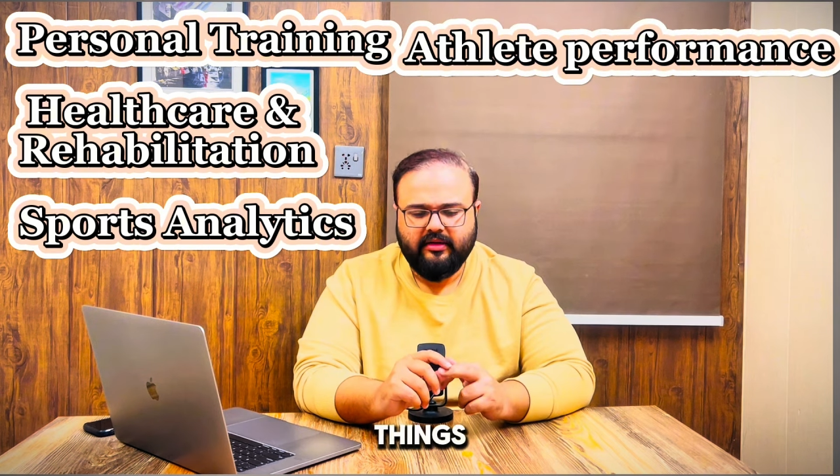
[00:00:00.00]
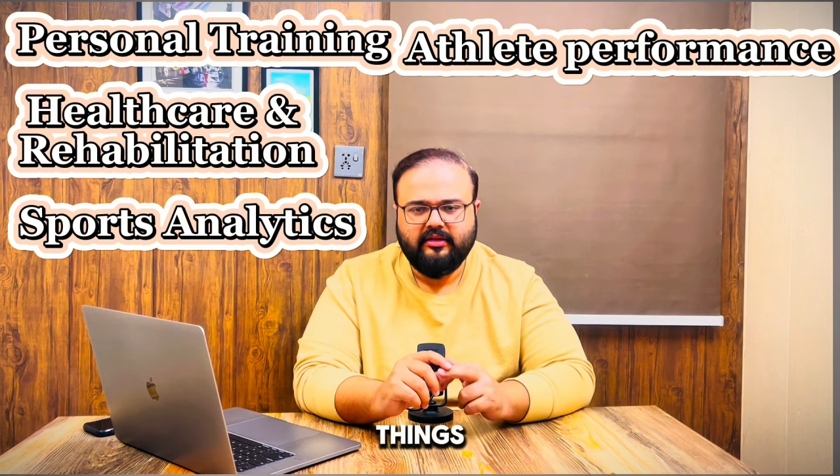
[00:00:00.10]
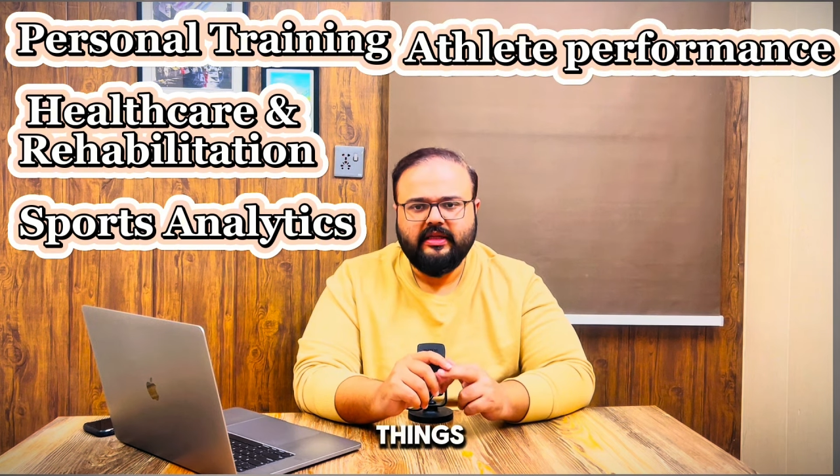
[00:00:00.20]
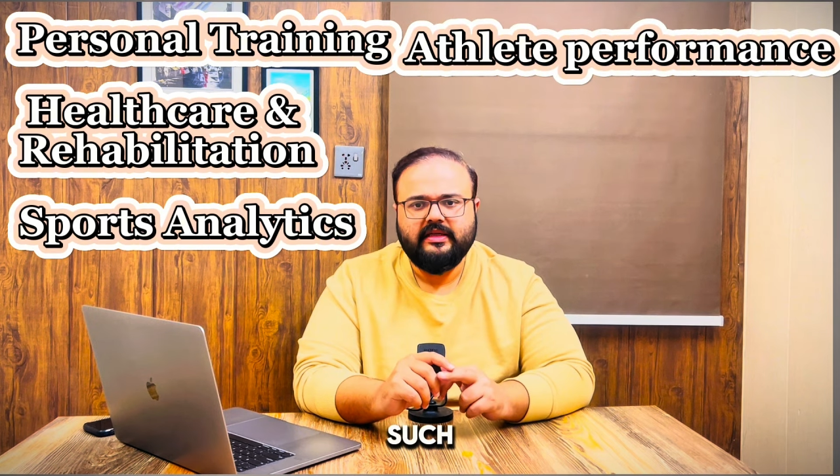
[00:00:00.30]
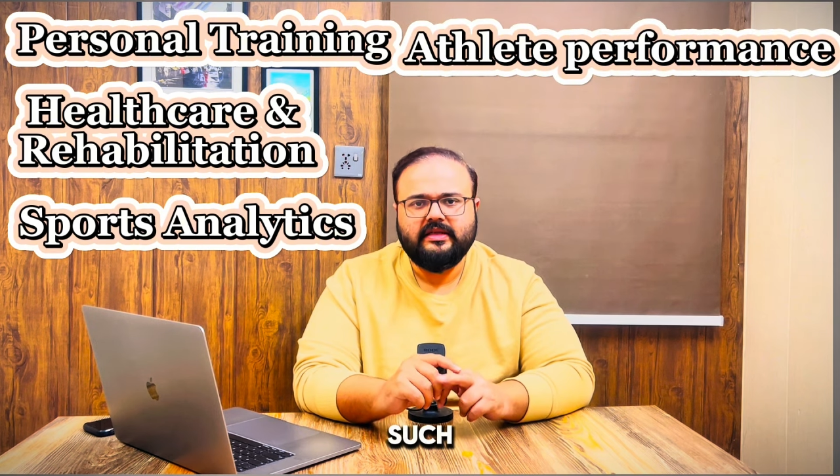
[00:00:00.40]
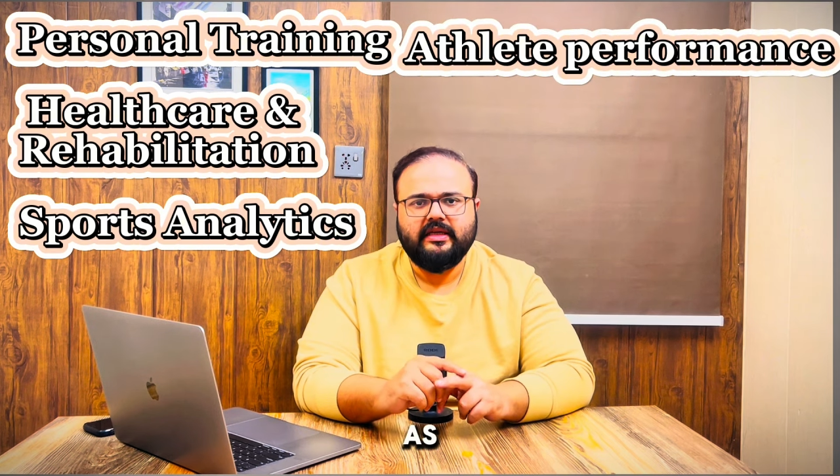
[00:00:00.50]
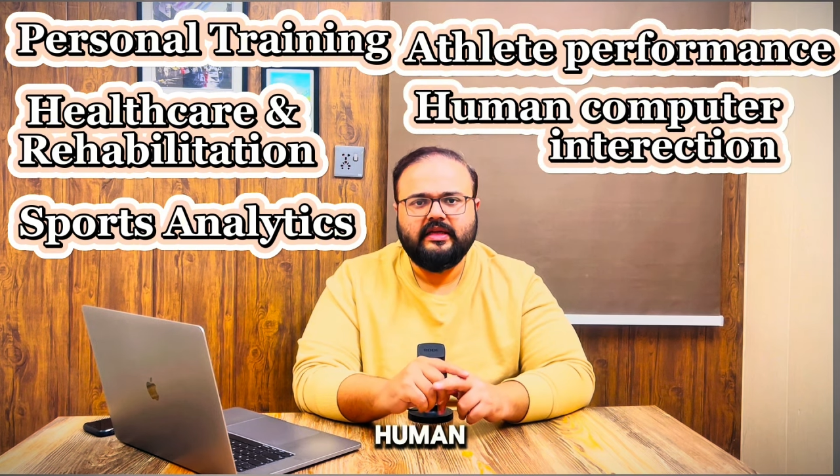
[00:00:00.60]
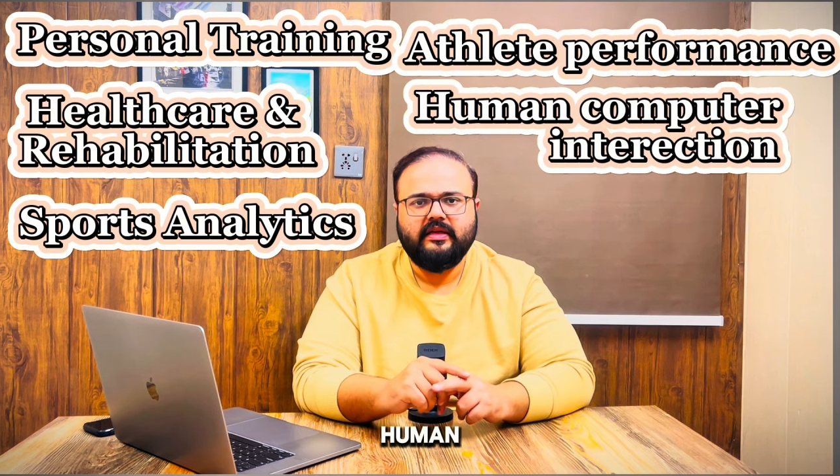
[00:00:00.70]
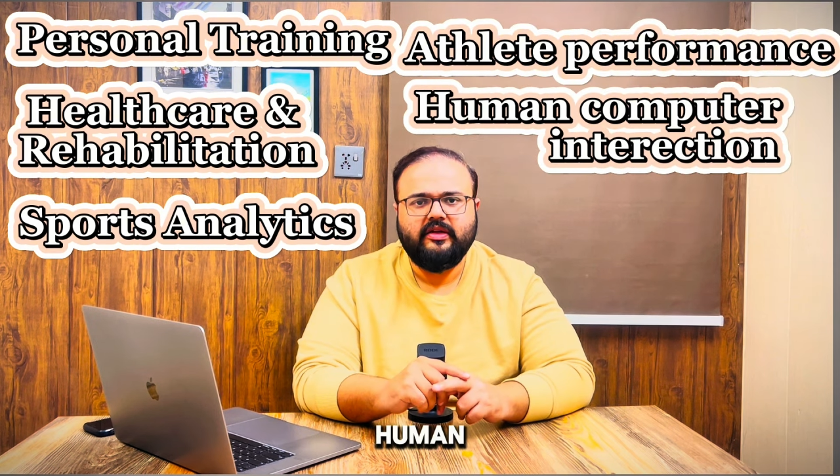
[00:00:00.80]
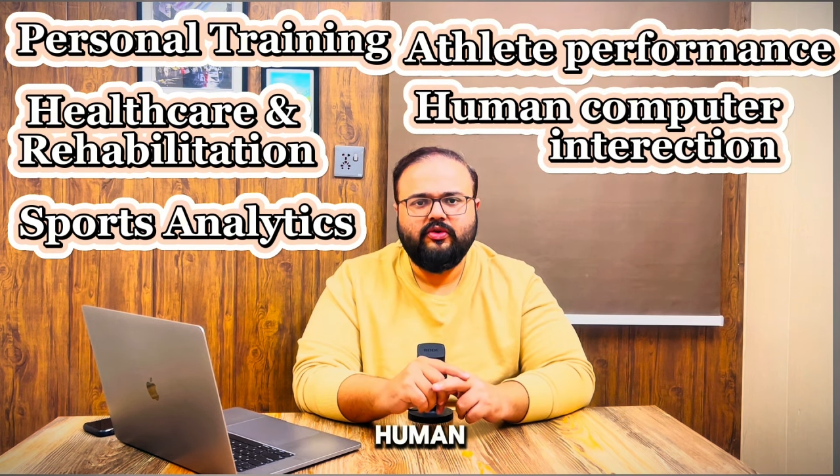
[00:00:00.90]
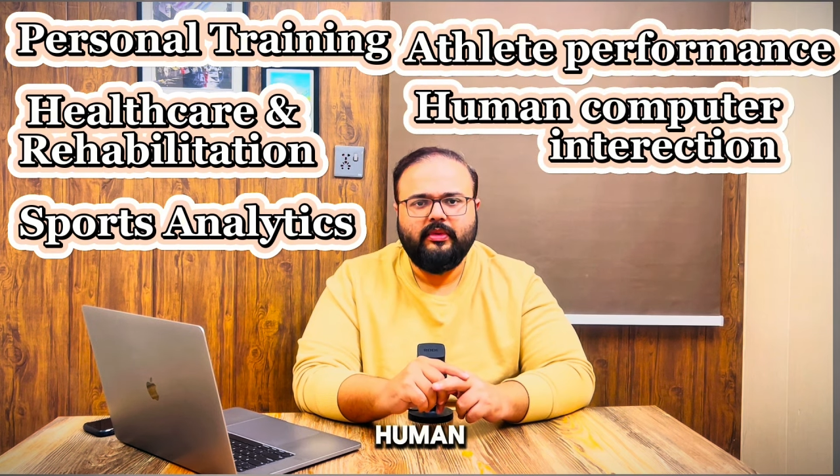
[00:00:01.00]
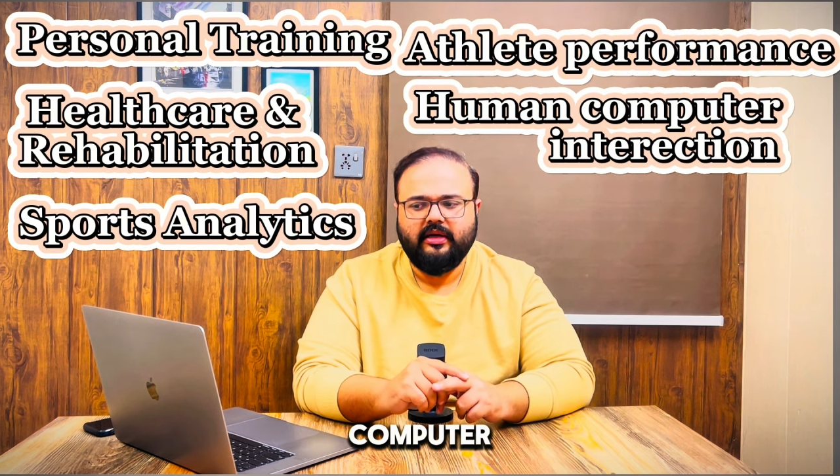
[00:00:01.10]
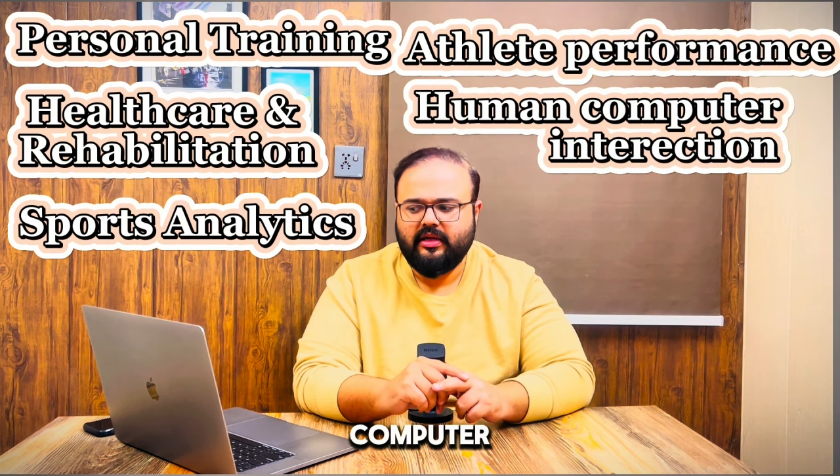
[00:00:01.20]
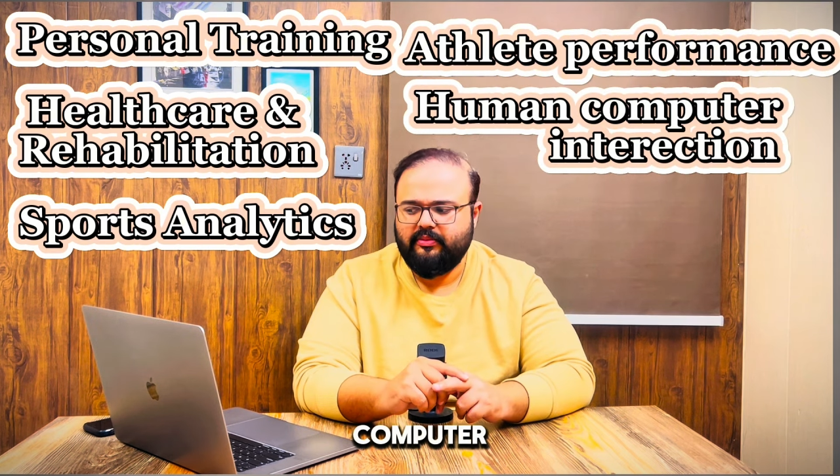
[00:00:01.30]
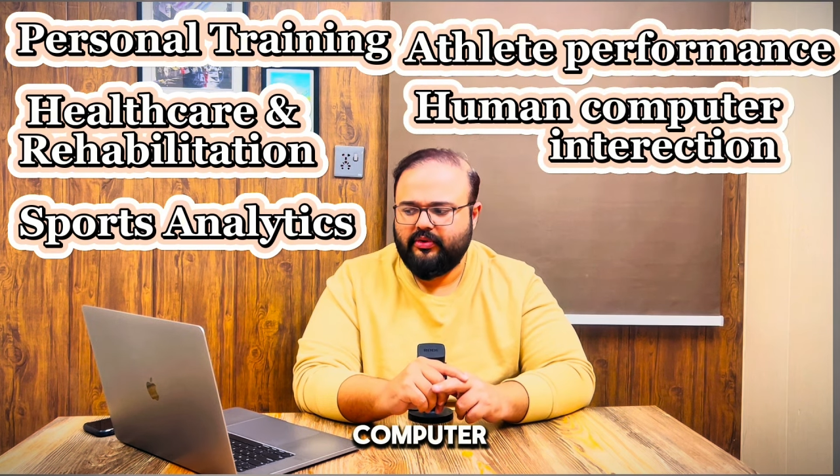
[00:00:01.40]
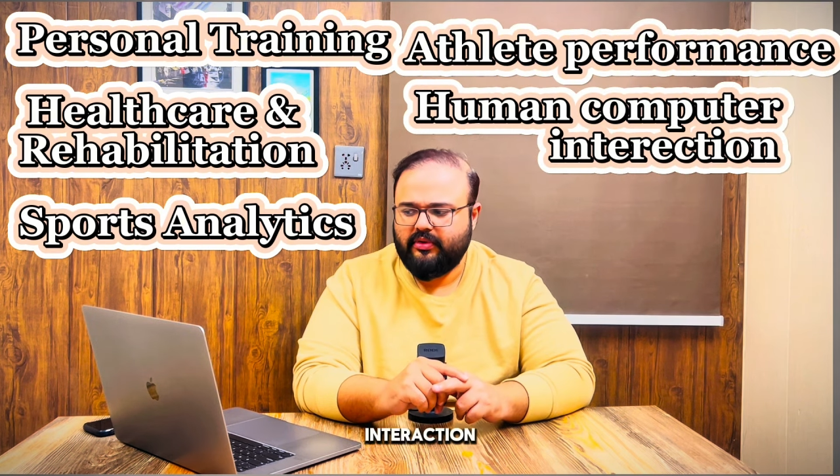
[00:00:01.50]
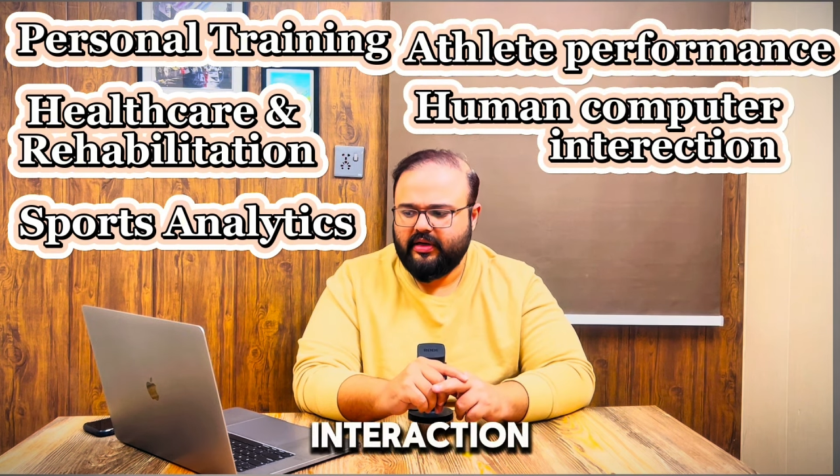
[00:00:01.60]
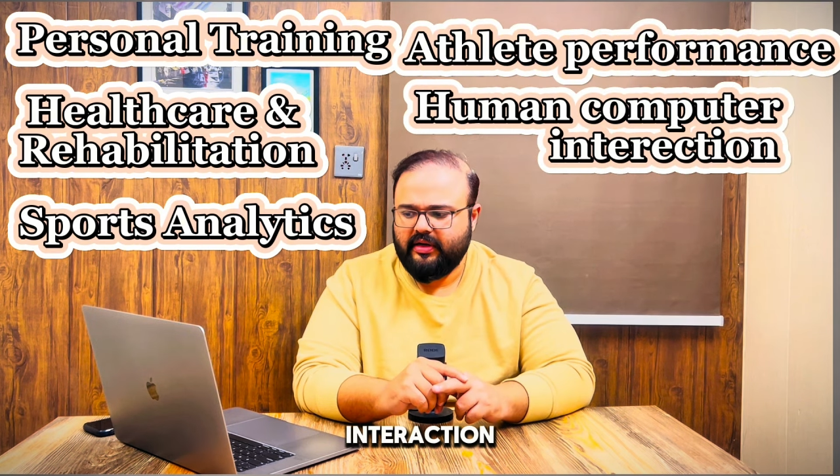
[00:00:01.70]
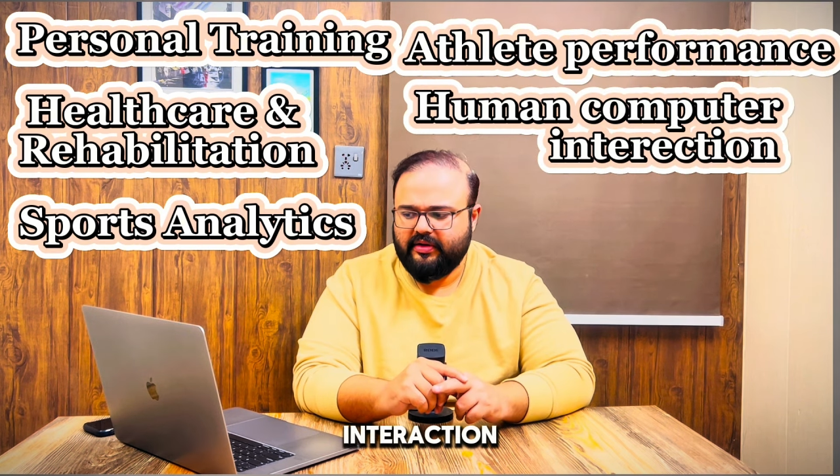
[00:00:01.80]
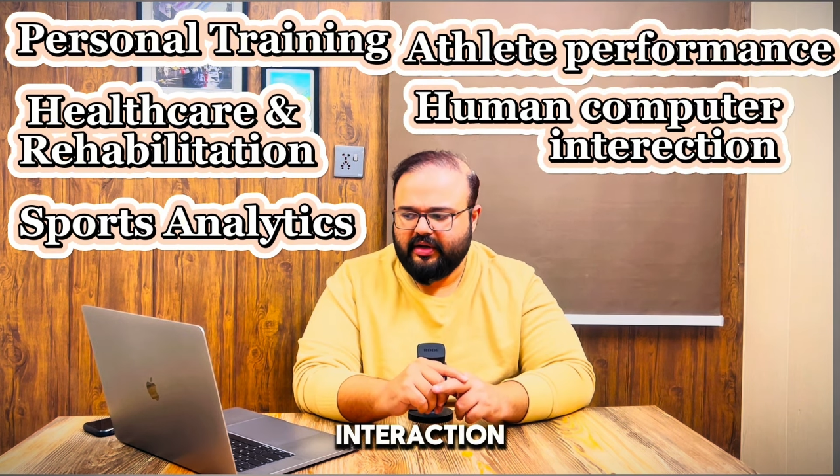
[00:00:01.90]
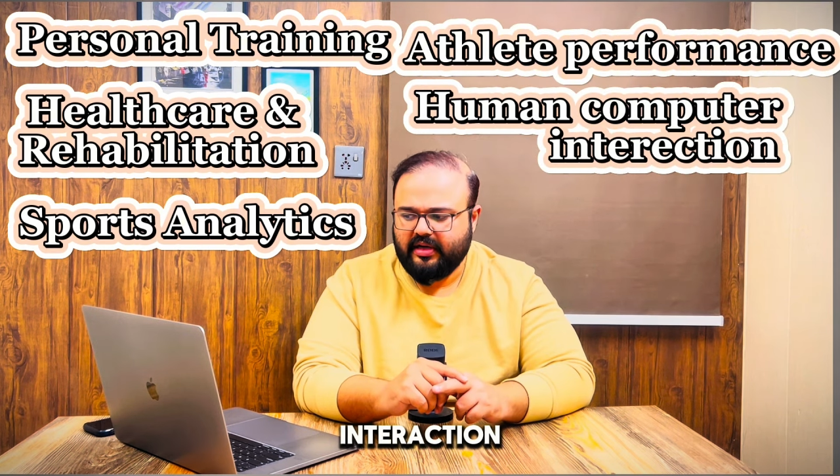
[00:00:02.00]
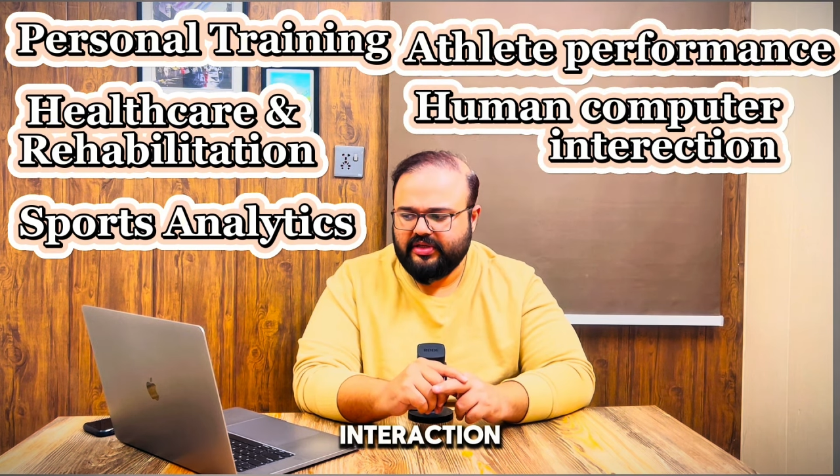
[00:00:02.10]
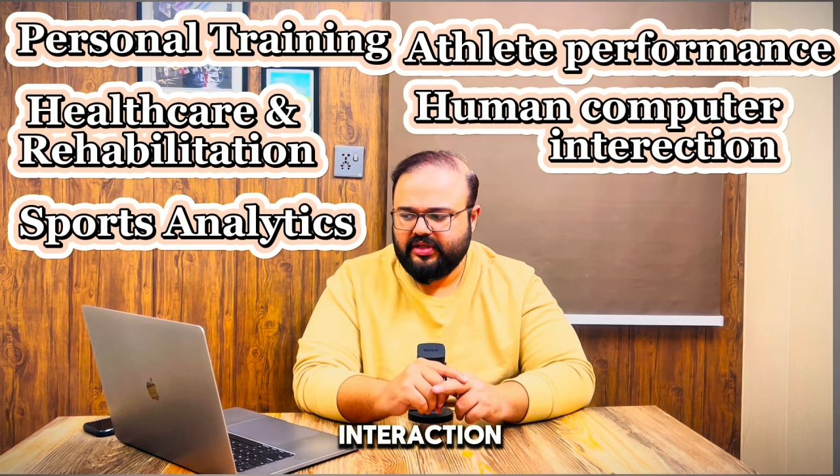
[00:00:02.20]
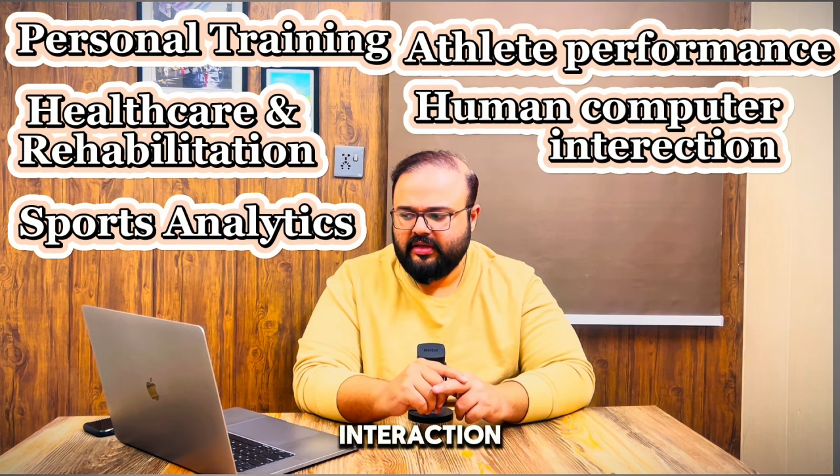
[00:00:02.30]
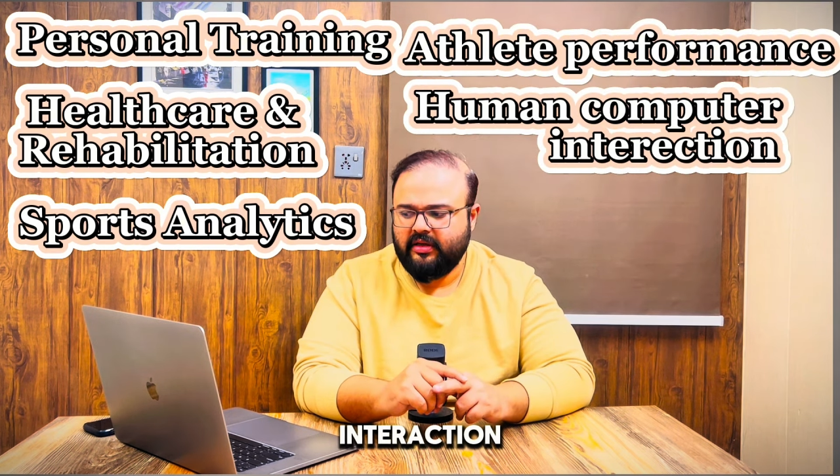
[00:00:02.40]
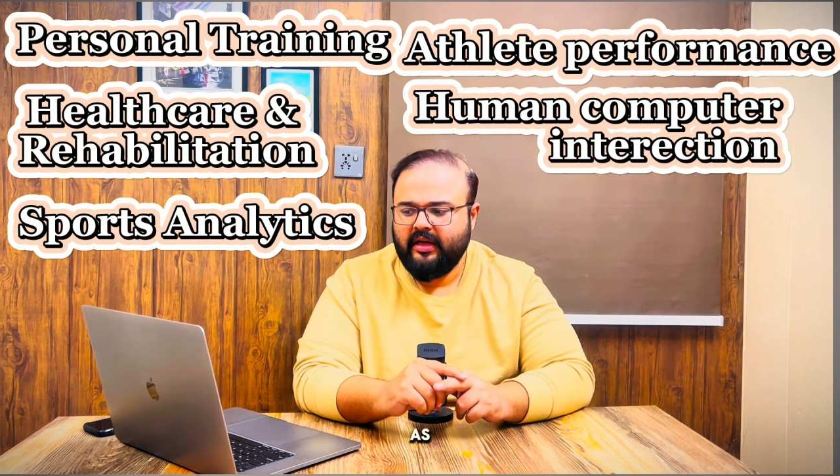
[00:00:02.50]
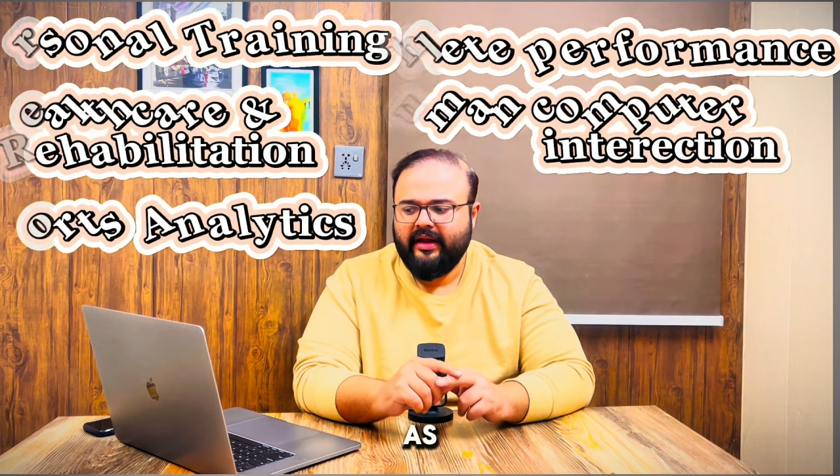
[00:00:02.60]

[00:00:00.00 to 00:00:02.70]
things such as human computer interaction,